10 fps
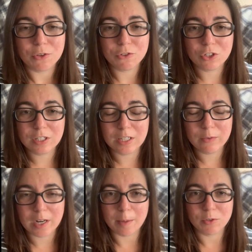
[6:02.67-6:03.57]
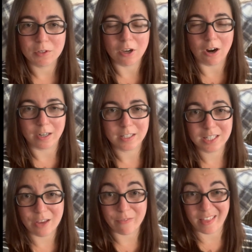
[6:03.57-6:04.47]
Usually when I'm doing garden
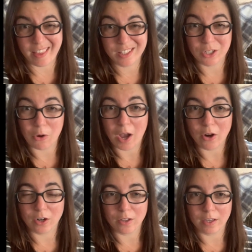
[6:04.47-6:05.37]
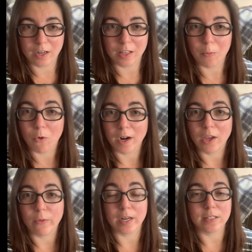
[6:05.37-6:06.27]
stuff, I like to go out earlier in the
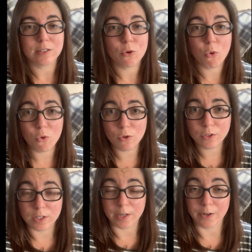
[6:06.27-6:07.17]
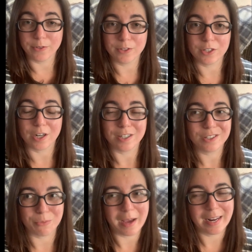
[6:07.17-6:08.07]
morning when it's cool so I don't start
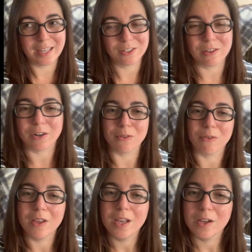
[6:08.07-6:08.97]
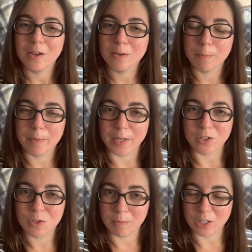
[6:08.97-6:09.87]
sweating, so I don't
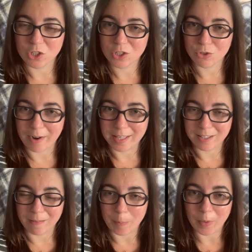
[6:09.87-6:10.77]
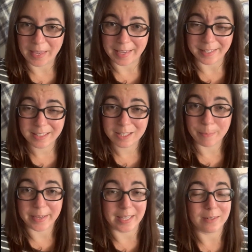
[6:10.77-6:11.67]
put too much stress on the plants.
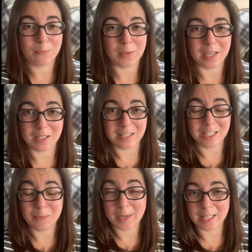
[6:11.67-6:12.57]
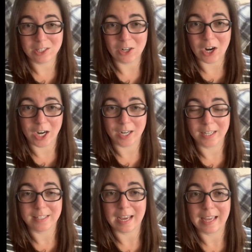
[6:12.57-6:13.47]
But because these plants are
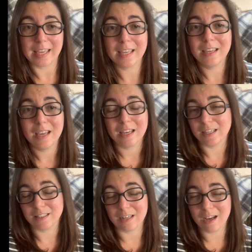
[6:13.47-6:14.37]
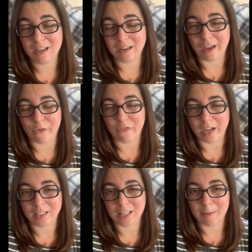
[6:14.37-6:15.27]
already dying, it's not going to
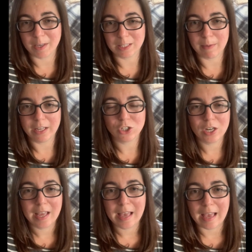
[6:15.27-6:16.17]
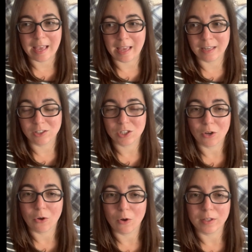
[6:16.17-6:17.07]
affect them as much. And
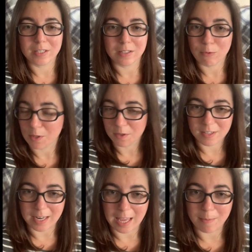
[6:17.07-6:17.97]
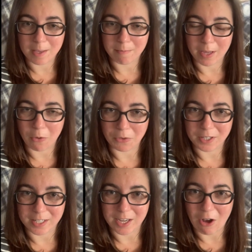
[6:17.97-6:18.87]
so with today being my
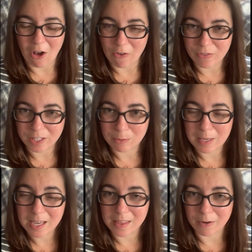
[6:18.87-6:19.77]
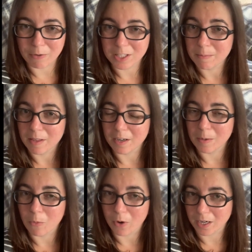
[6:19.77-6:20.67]
only day off this week, there were some other
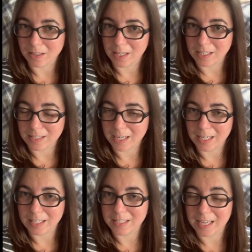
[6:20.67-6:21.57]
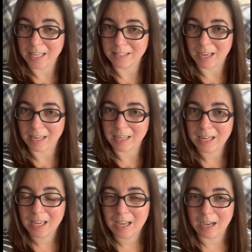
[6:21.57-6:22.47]
important things I needed to get done,
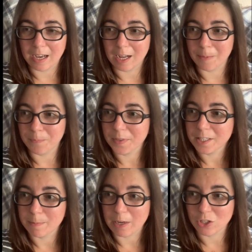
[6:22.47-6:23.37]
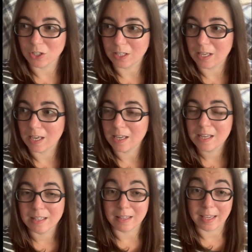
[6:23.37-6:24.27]
especially
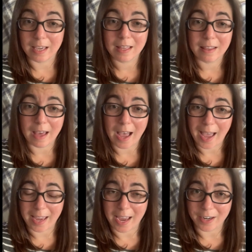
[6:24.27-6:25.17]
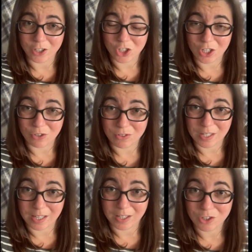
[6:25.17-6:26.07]
like the high energy
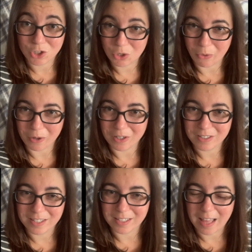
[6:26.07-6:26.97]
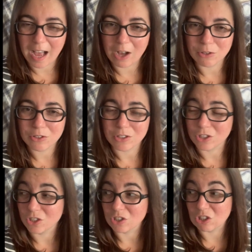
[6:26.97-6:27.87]
using chores in the house,
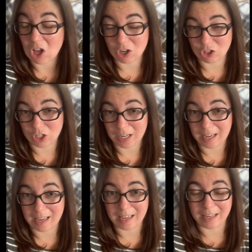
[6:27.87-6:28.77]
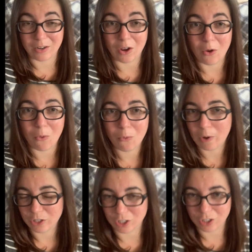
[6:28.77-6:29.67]
such as laundry and
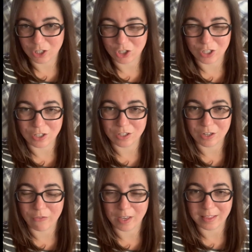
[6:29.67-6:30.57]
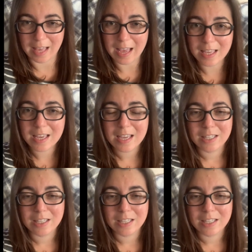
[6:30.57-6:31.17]
washing dishes, stuff like that.